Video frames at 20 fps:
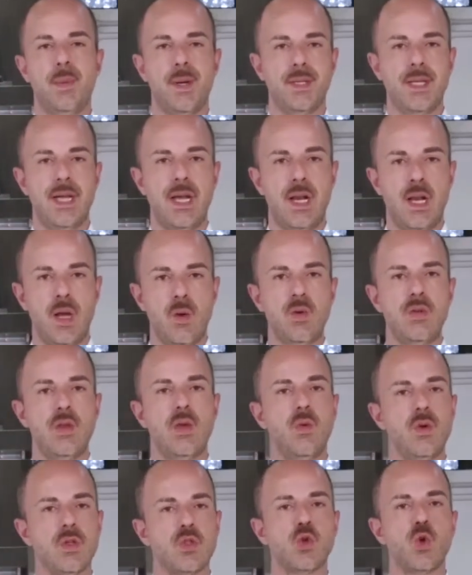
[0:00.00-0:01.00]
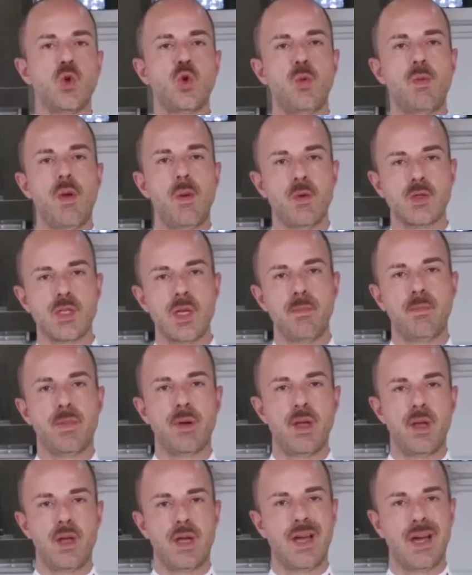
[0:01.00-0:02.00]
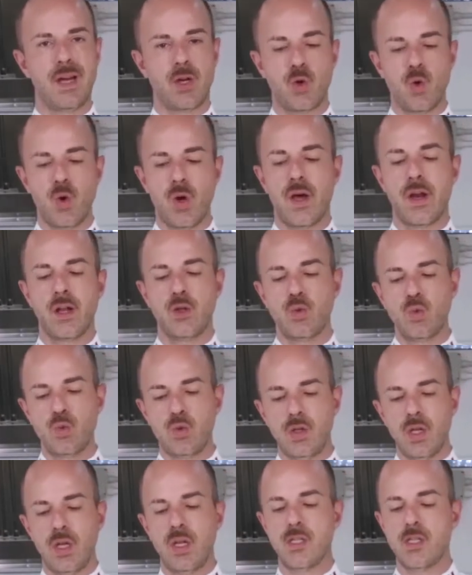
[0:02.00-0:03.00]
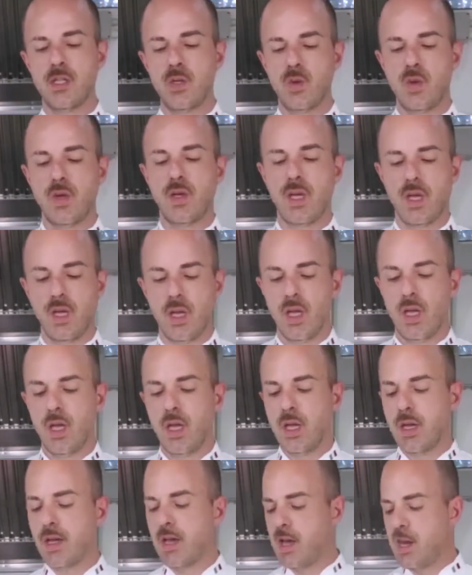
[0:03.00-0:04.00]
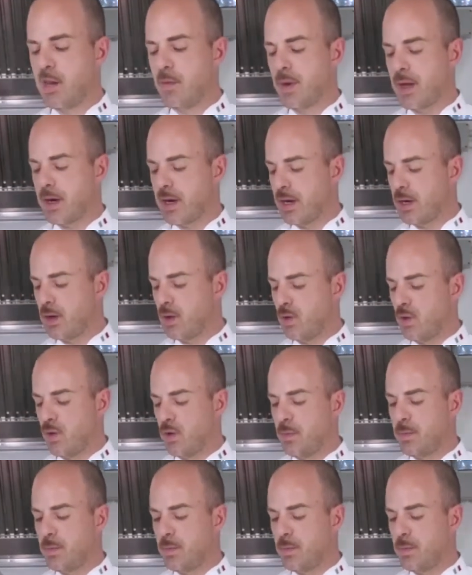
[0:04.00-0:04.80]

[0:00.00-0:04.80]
Part of the eggs will remain in the pan, so we have to